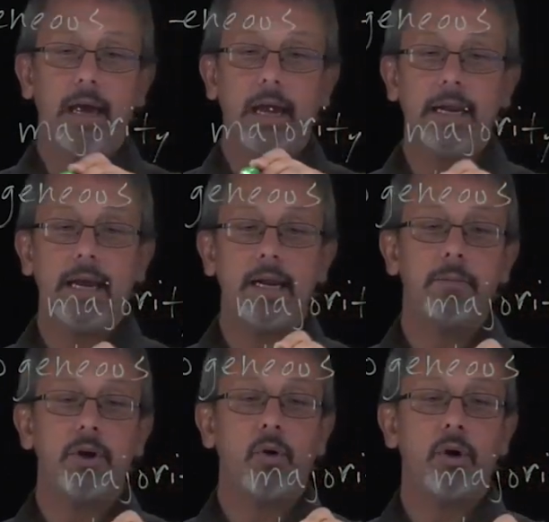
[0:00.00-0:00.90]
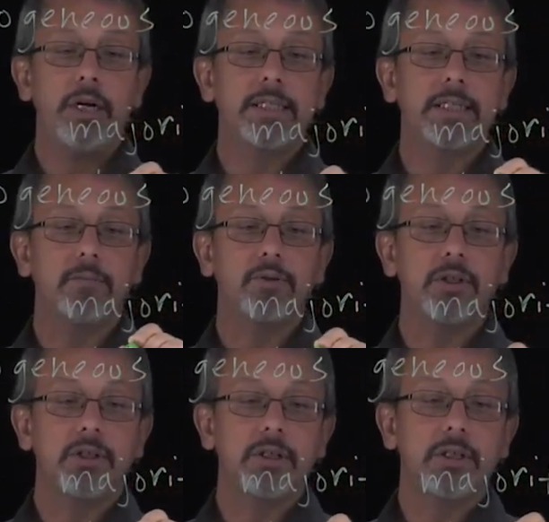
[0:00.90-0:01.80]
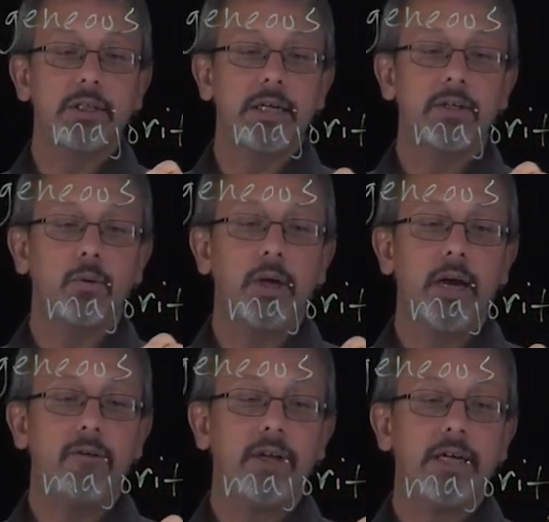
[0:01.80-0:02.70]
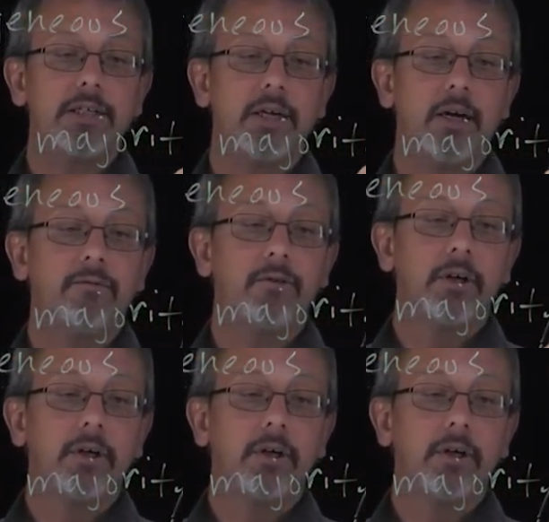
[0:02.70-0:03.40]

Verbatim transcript: And any minority substances, things that we have less of,